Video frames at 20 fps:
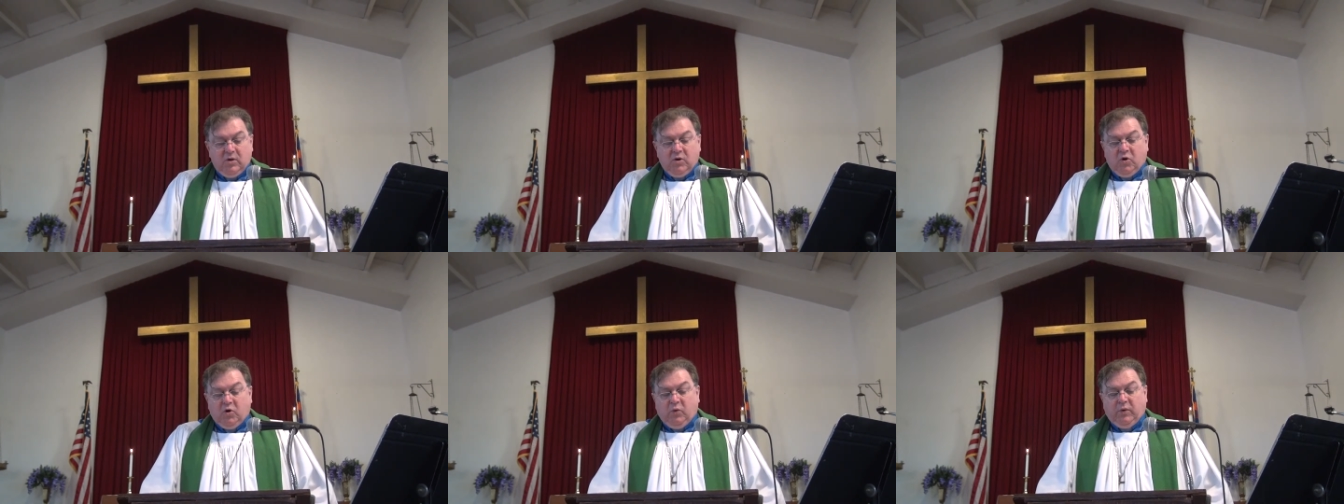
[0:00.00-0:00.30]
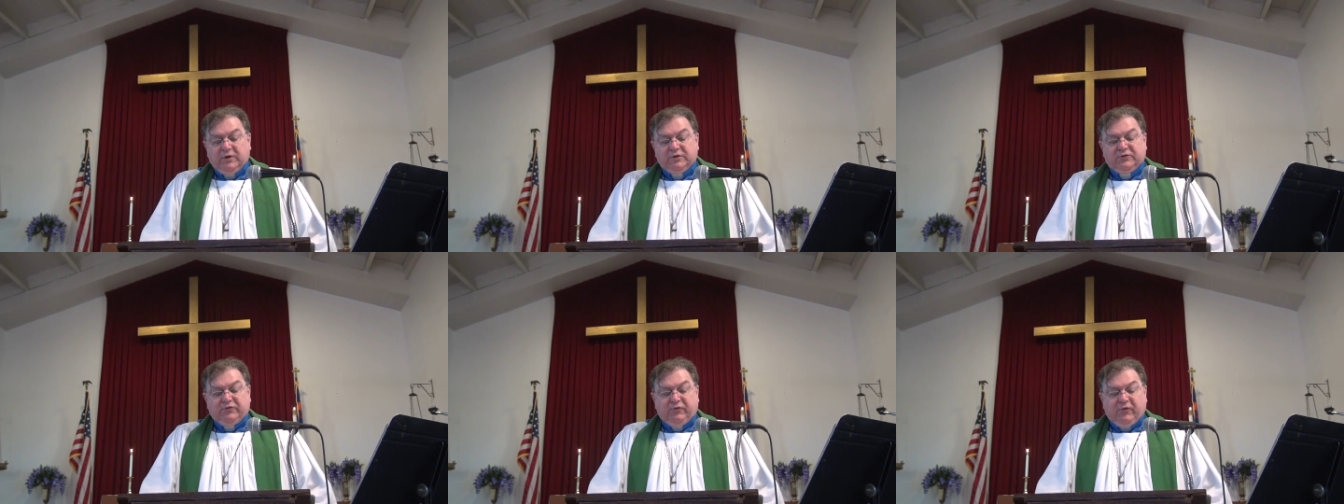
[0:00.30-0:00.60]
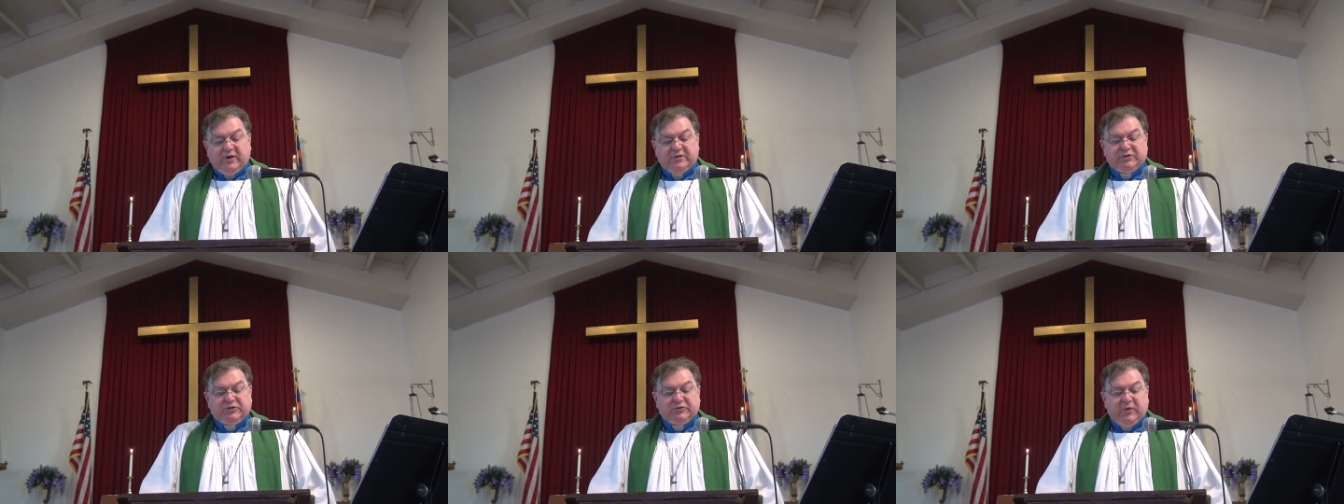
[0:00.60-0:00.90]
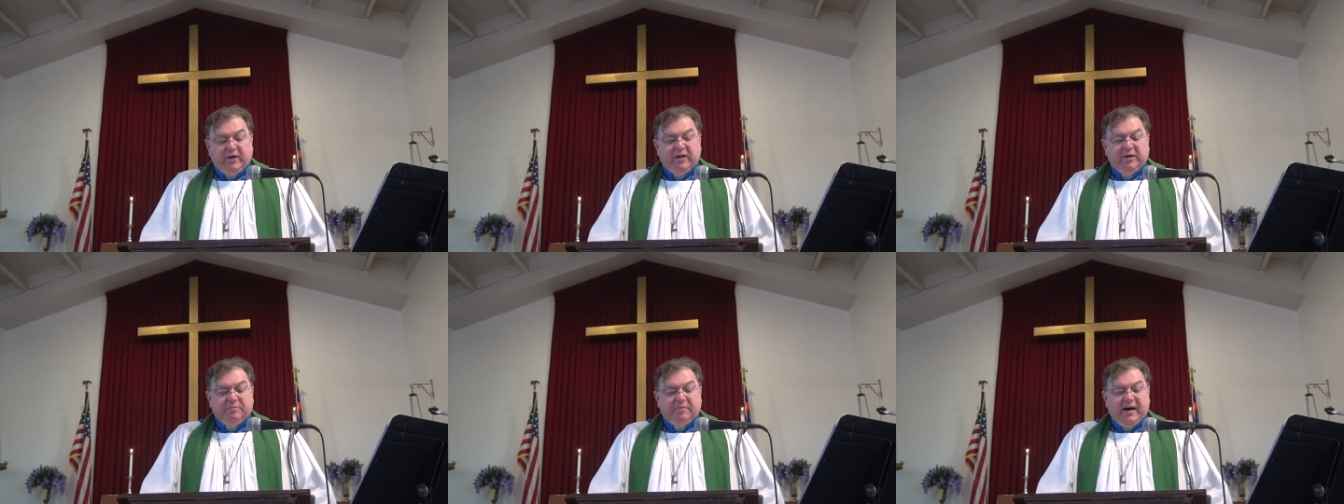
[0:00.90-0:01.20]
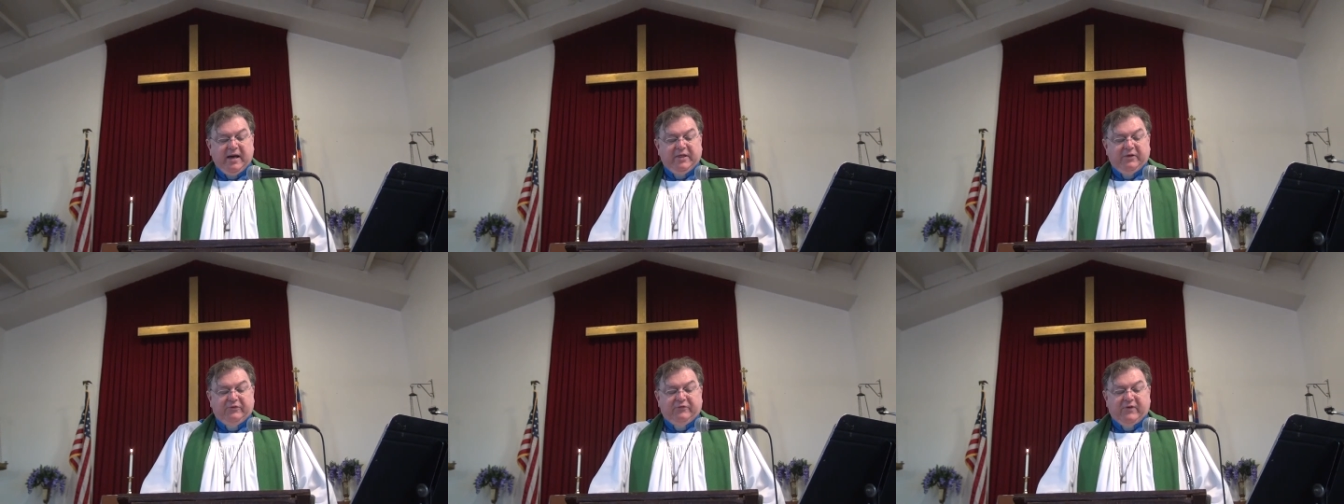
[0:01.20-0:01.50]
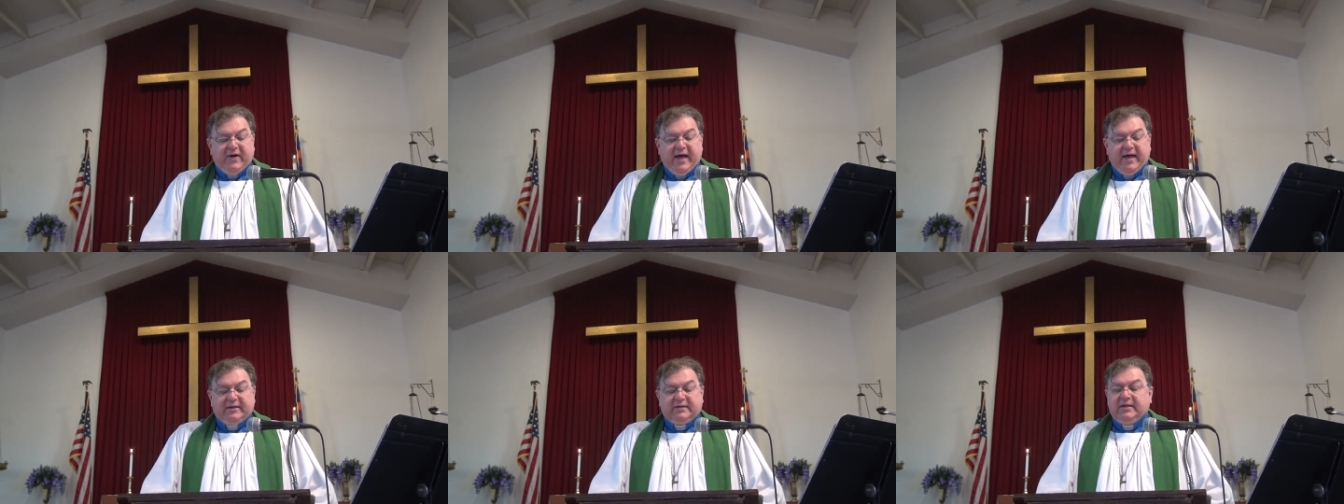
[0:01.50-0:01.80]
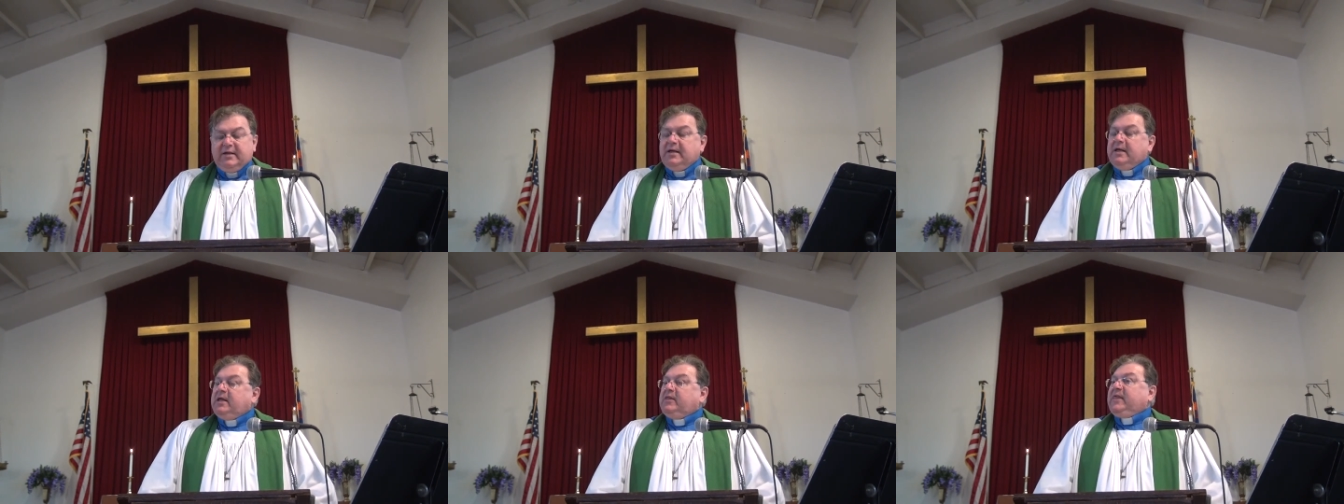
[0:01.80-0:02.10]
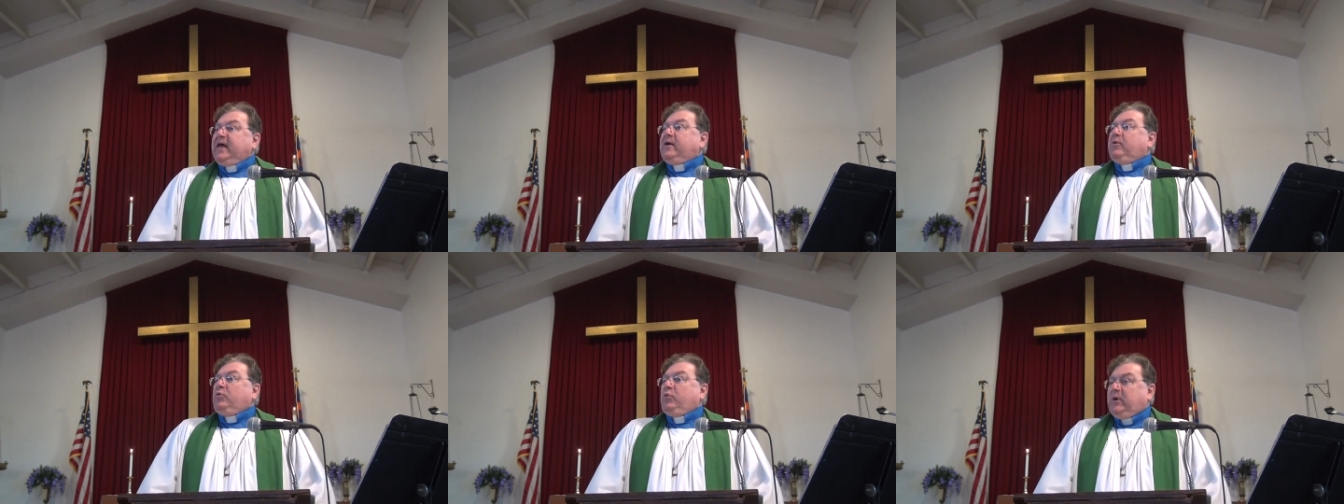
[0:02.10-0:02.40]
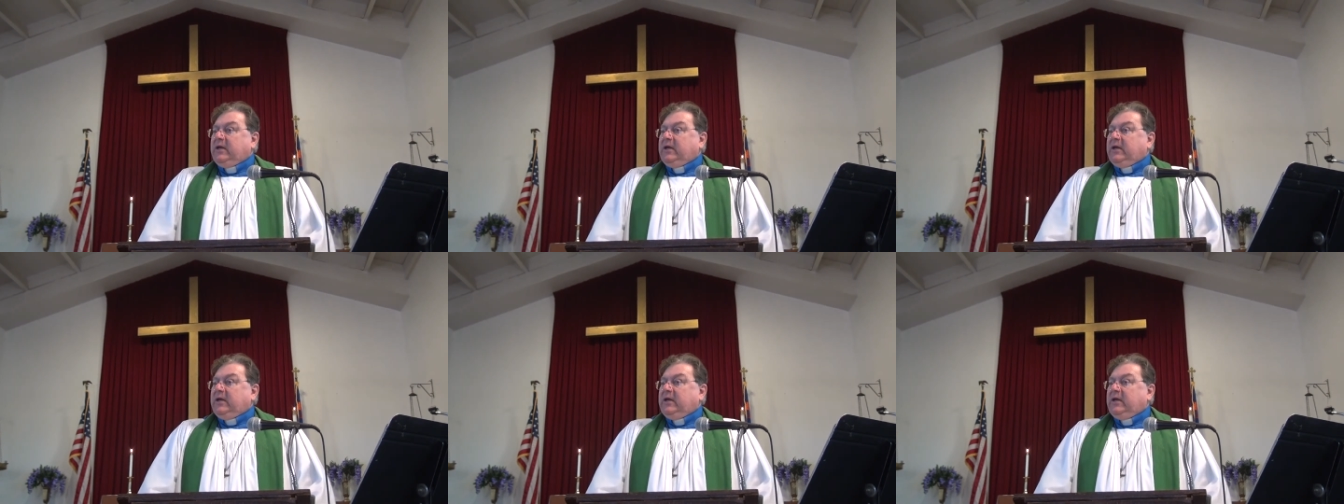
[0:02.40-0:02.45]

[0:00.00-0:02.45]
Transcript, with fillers: who is frustrated by the fact that